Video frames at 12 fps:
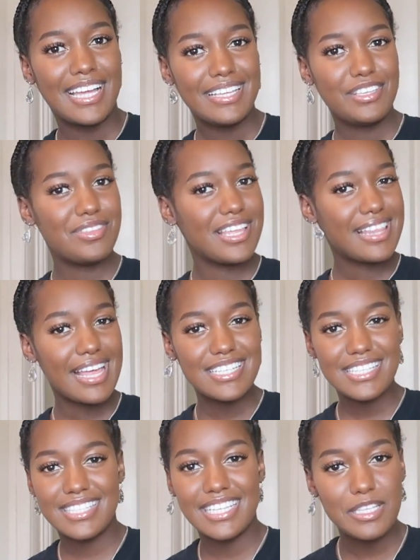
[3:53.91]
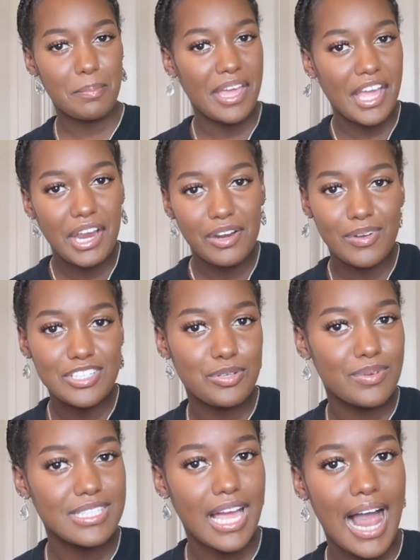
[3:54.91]
You think they just disappeared once you
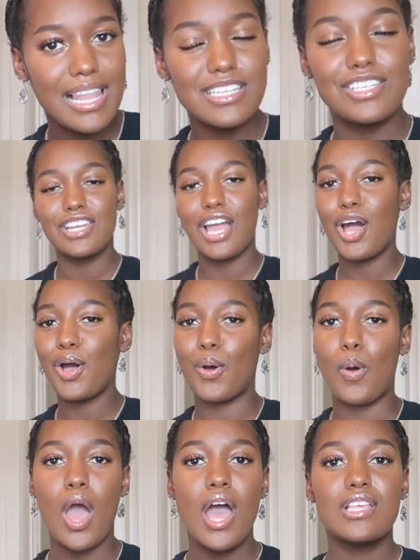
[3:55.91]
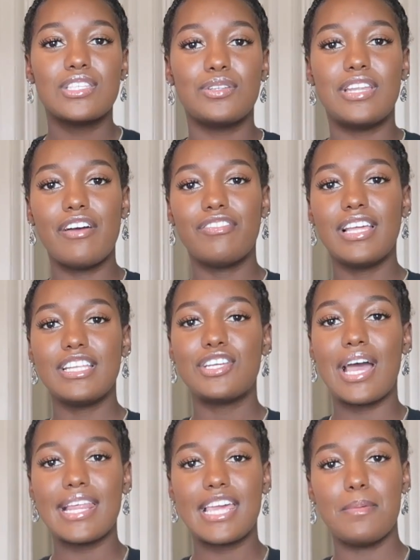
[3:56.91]
went to college? No. So definitely
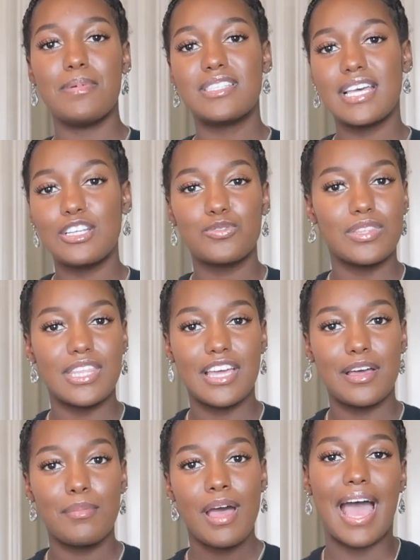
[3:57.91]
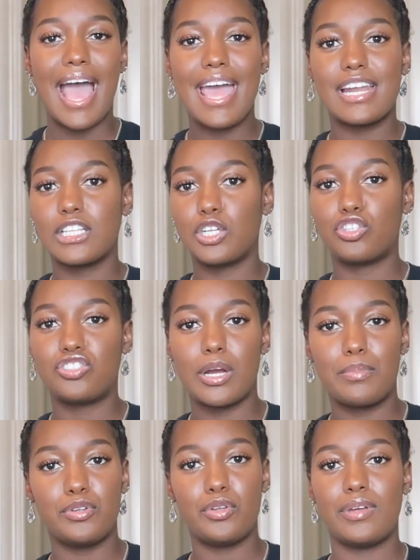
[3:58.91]
try to keep in touch with them. I had a little
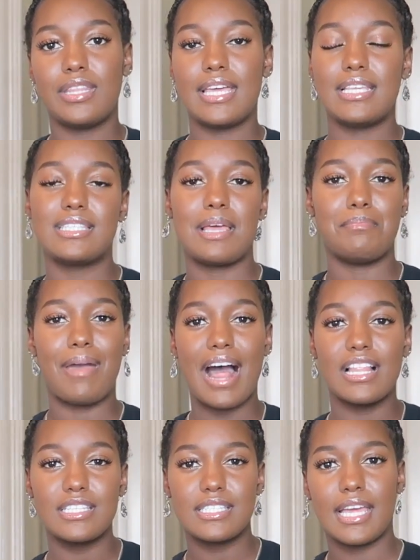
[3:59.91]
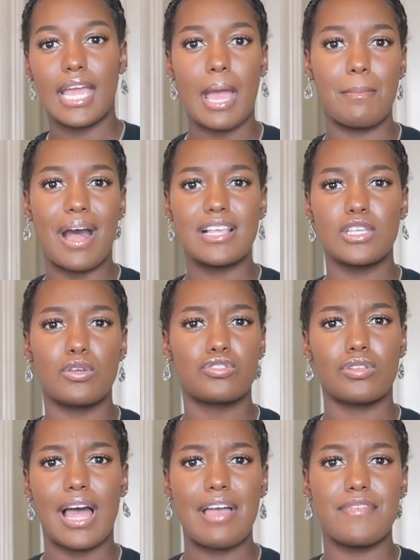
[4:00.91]
trouble doing this and balancing my
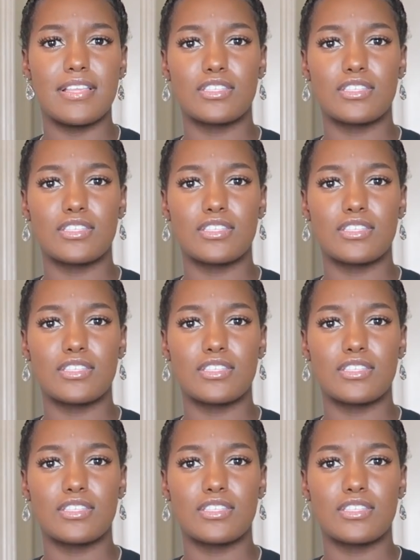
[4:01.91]
social life